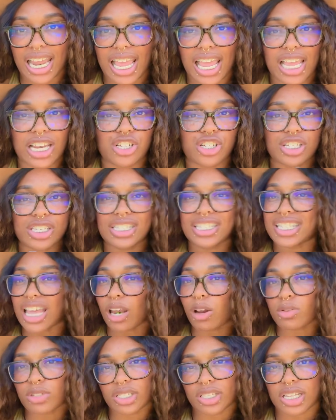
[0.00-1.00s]
it just
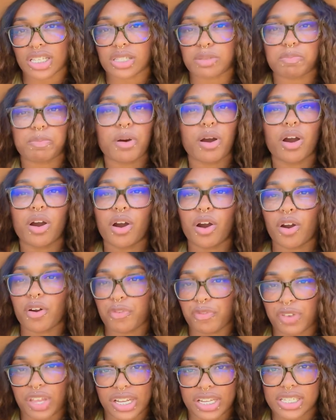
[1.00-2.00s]
settles in this
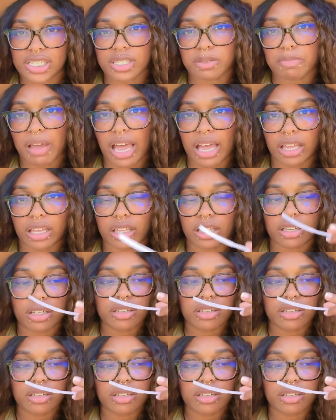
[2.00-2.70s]
perfect smell.